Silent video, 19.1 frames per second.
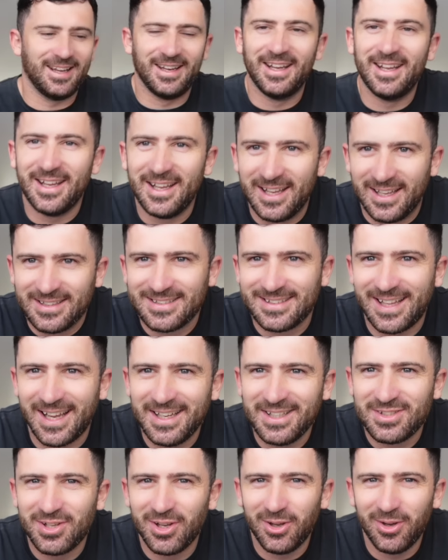It is
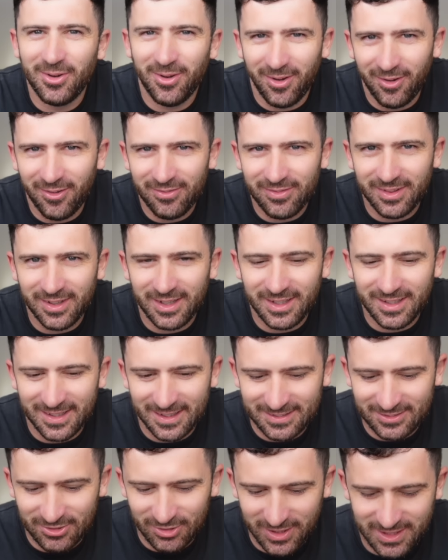day two of the
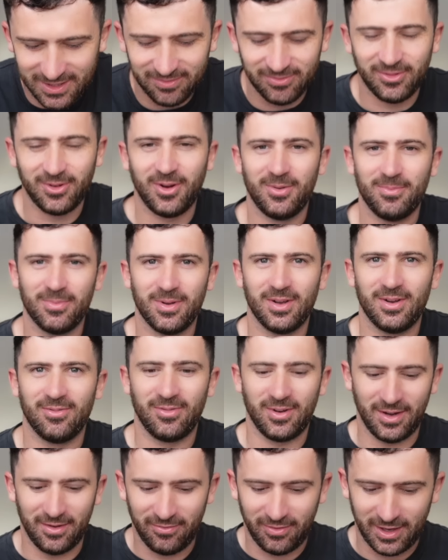dressing room
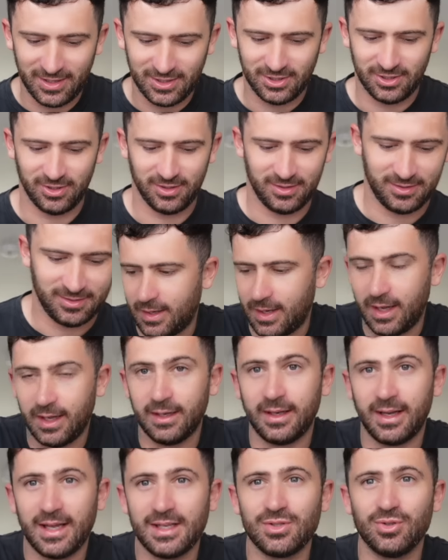renovation
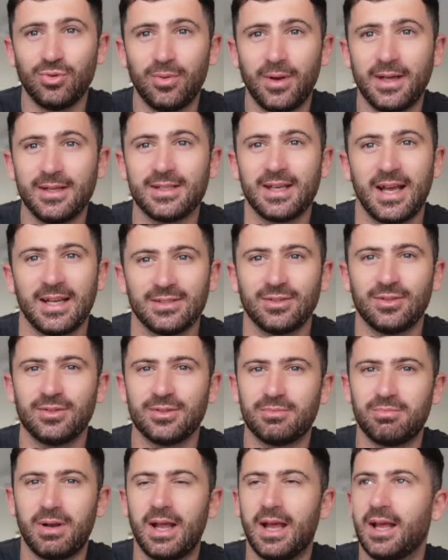and as always it hasn't
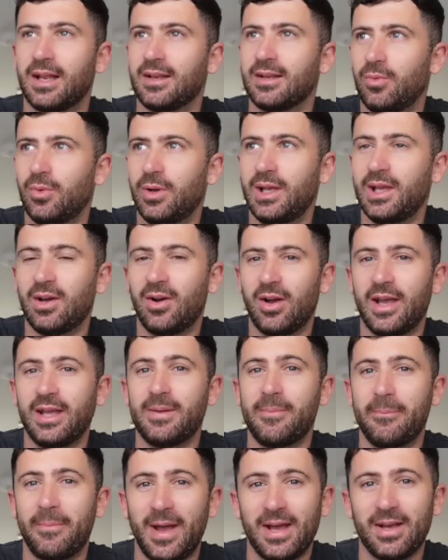gone to plan. We are
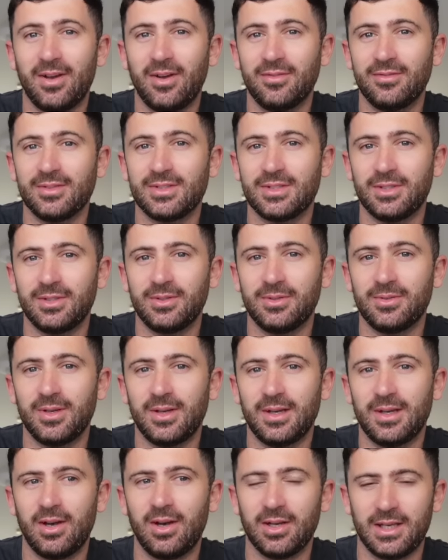heading back over to
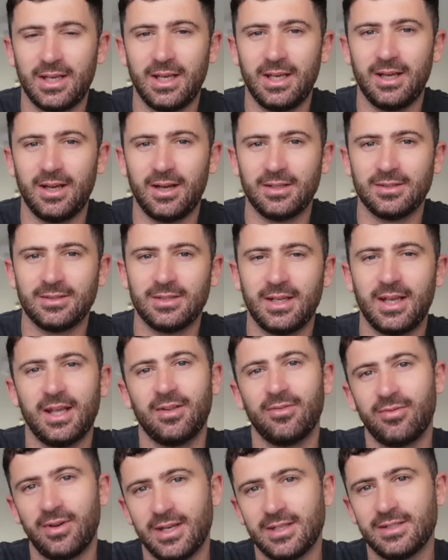Ikea to get
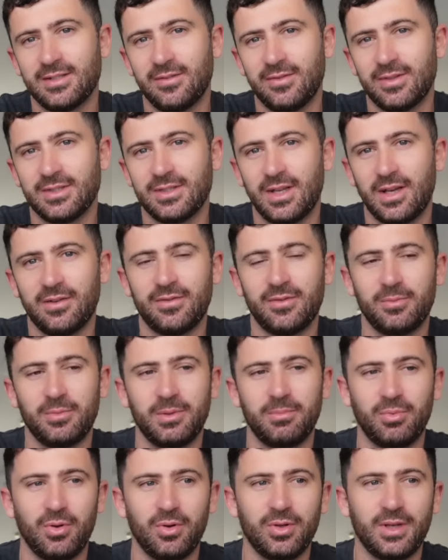the rest of the stuff that
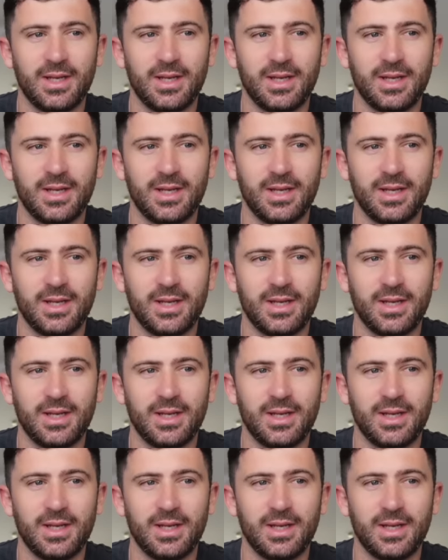we bought